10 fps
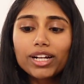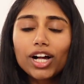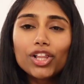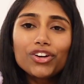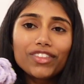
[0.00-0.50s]

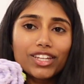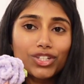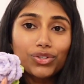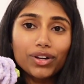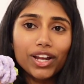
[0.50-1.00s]
color and then
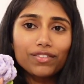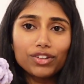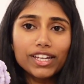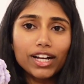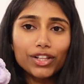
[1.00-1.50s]
2 kind of
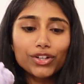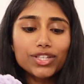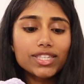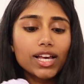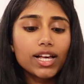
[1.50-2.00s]
unique
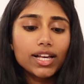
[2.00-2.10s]
colors.